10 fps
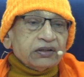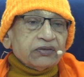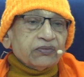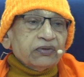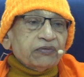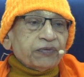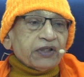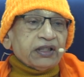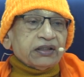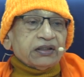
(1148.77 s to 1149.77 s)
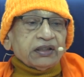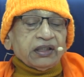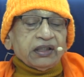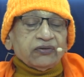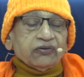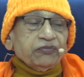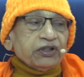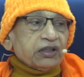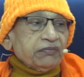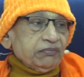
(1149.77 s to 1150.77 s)
rule applies that you
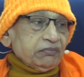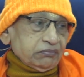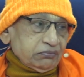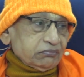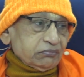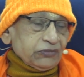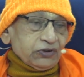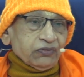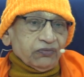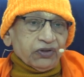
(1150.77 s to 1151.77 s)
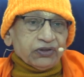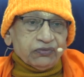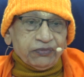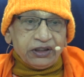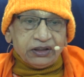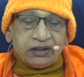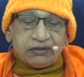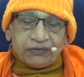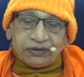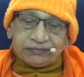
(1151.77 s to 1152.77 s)
become, what you meditate
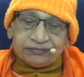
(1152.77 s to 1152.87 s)
upon.